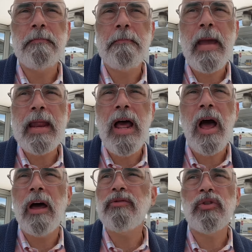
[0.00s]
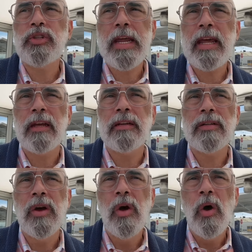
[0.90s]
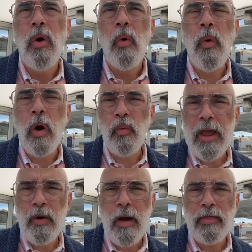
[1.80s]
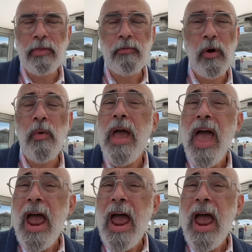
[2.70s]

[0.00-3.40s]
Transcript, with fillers: may not understand what we went through